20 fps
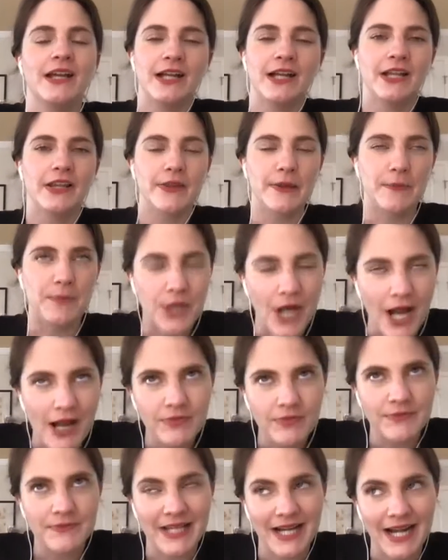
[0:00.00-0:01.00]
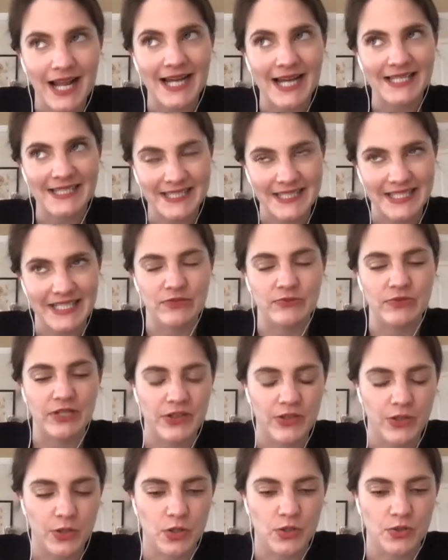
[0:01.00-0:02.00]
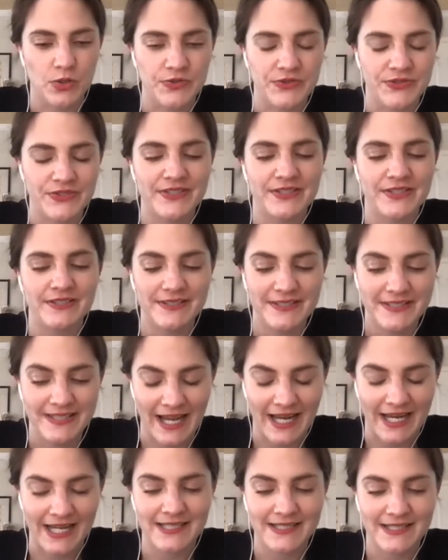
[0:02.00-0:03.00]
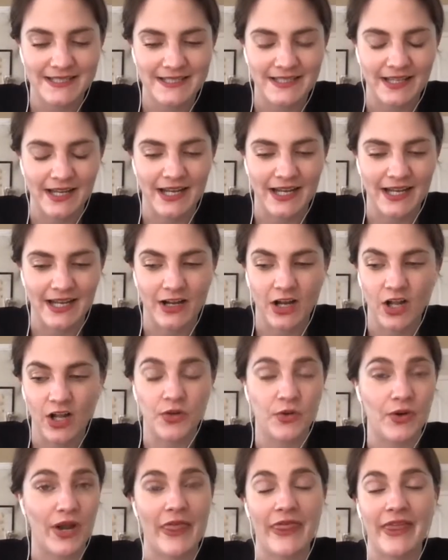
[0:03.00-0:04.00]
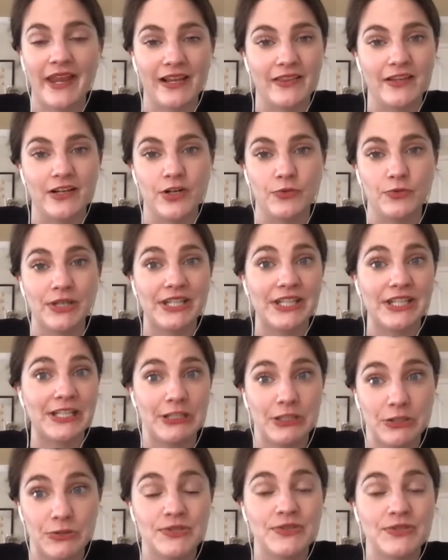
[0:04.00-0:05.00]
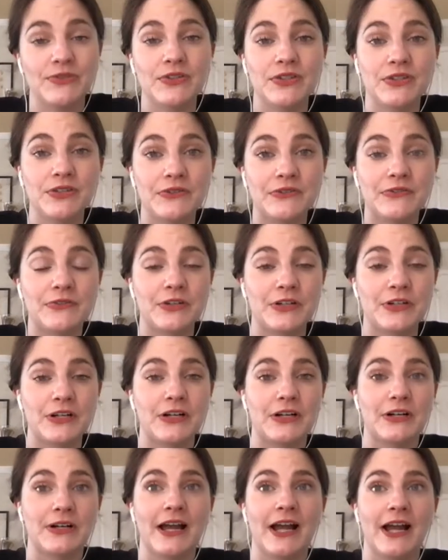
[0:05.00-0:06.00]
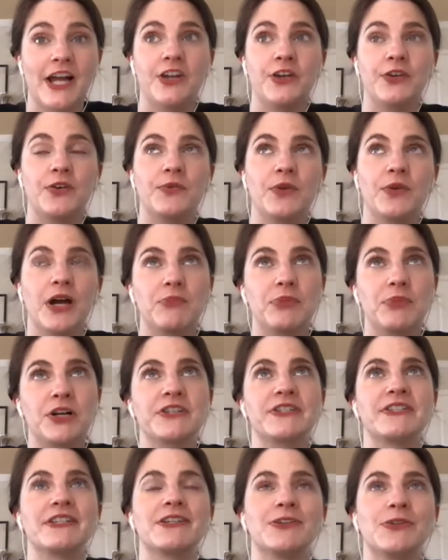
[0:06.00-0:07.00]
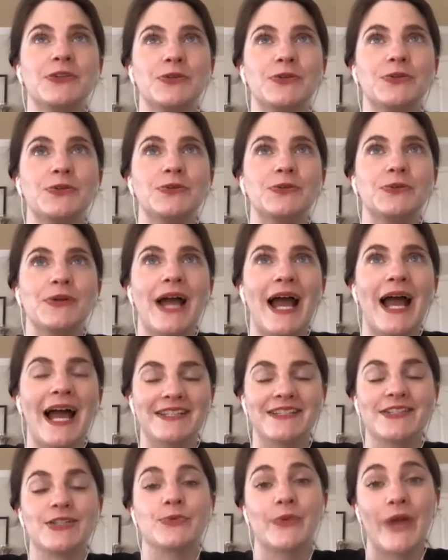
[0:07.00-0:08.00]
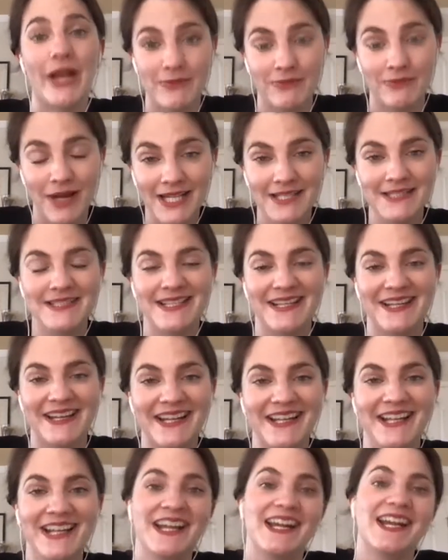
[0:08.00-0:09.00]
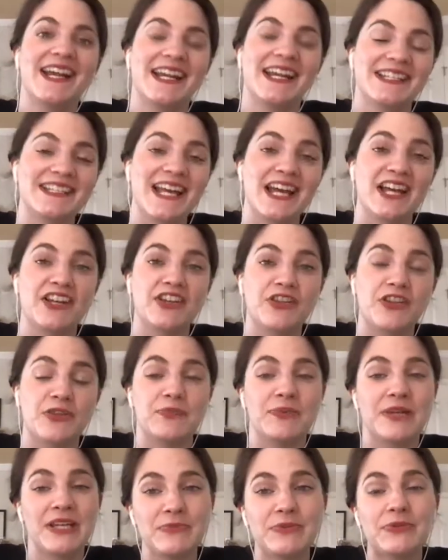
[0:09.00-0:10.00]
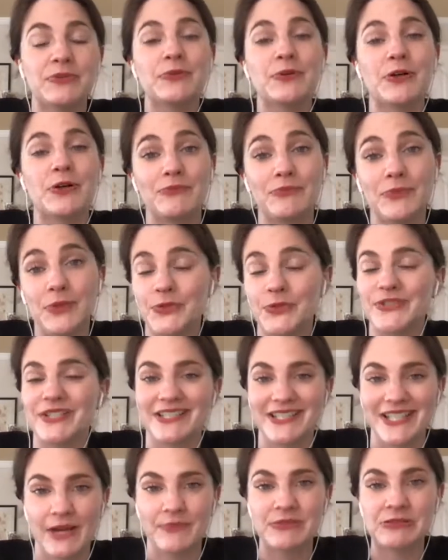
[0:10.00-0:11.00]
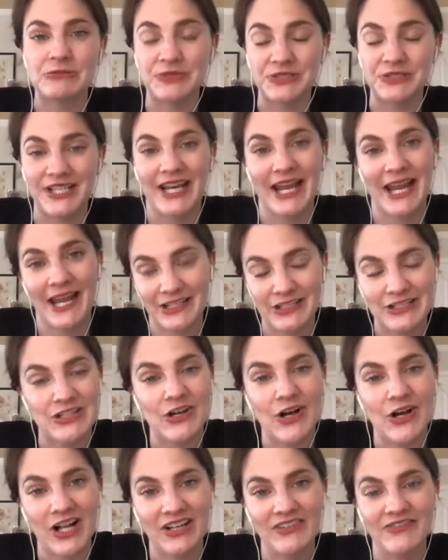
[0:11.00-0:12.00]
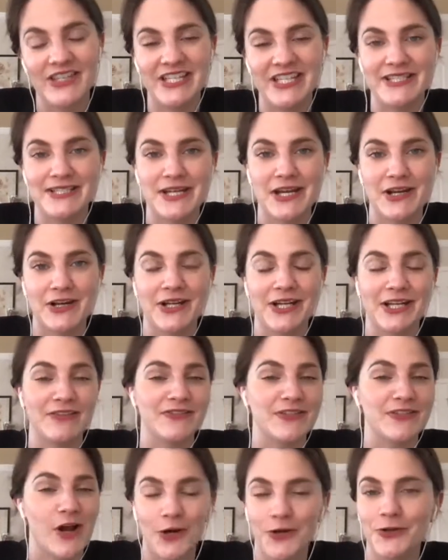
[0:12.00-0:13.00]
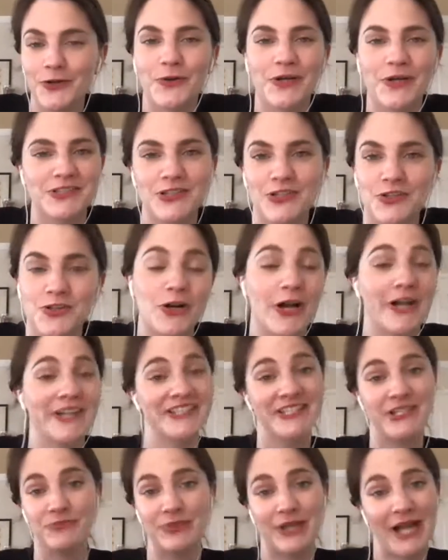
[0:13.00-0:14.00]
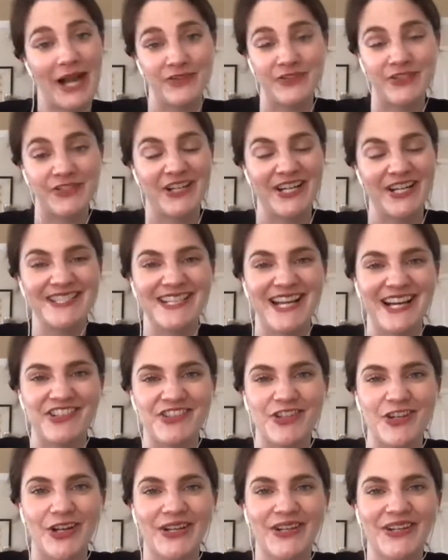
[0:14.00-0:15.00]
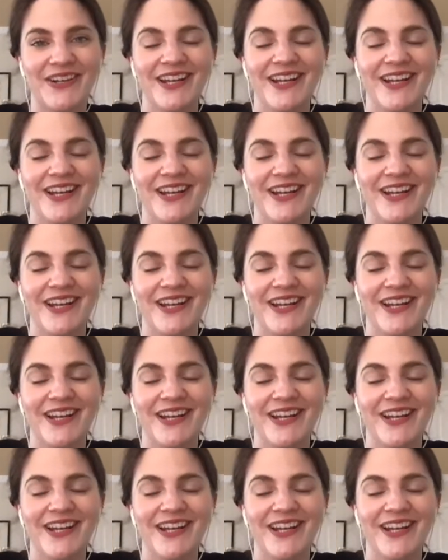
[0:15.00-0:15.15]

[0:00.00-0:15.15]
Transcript: The problem that I see with those sites, uh, although I think they're really useful for a person who has the right mindset, is that the people who are most susceptible, again, to all of these narratives aren't going to trust a browser extension